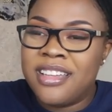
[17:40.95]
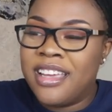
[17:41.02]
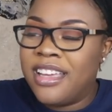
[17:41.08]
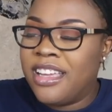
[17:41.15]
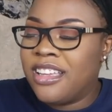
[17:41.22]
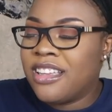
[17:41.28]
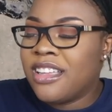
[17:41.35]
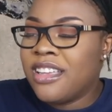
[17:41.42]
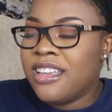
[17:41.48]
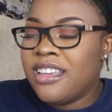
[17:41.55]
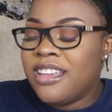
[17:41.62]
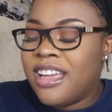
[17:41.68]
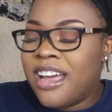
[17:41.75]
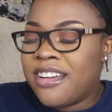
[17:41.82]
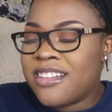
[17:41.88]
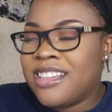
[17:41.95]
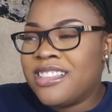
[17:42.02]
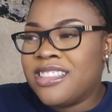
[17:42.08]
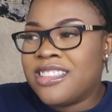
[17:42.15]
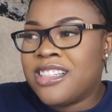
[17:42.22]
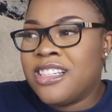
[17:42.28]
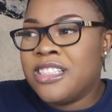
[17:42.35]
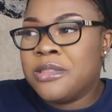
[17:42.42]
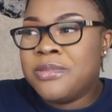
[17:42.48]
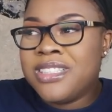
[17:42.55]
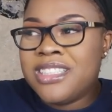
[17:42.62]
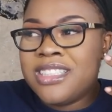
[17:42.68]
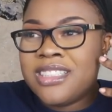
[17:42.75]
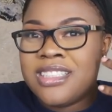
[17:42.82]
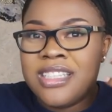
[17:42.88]
Like, I come to terms,
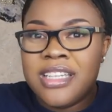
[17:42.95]
but just